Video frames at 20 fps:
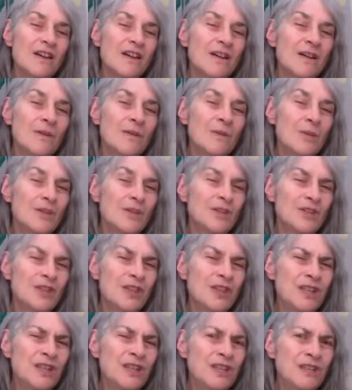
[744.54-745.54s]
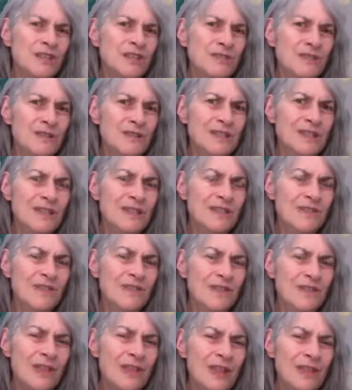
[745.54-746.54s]
and what you're going to do
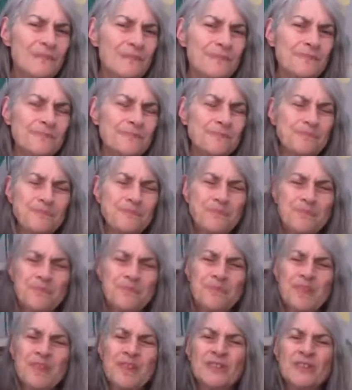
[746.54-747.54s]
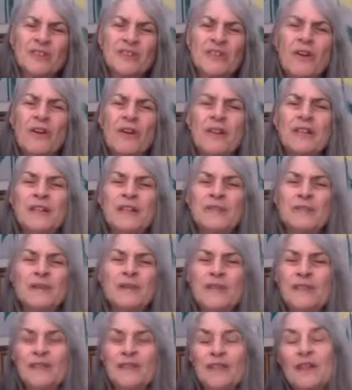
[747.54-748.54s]
differently, starting
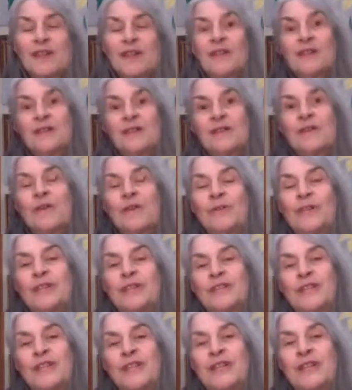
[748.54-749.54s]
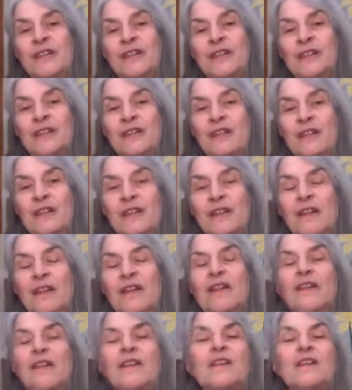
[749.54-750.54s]
with noticing.
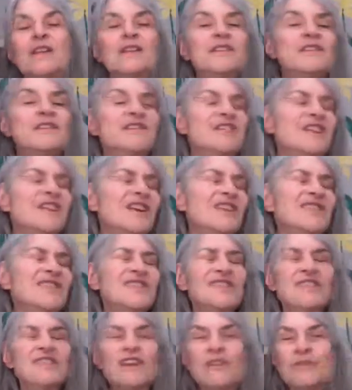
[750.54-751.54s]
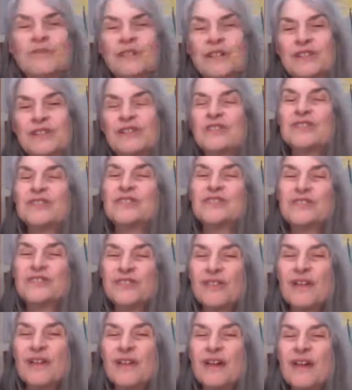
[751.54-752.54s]
Just notice.
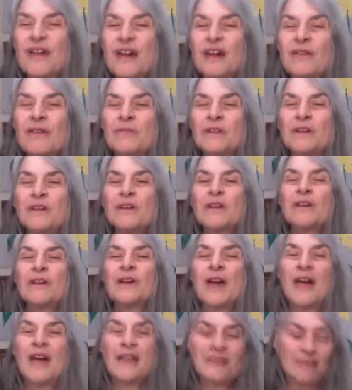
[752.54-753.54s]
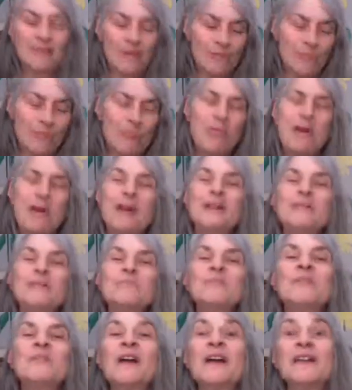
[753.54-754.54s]
Start out at the
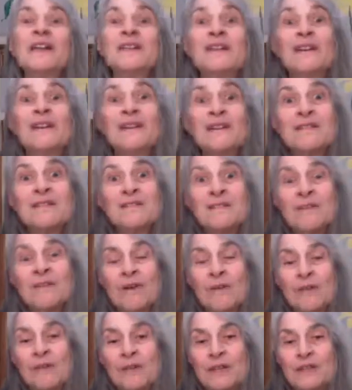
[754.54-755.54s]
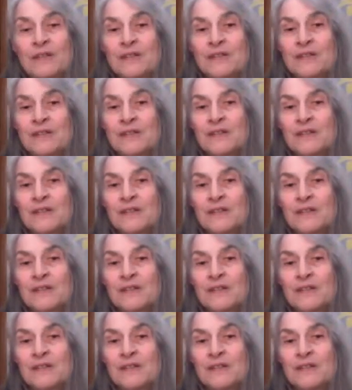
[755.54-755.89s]
bottom line, notice.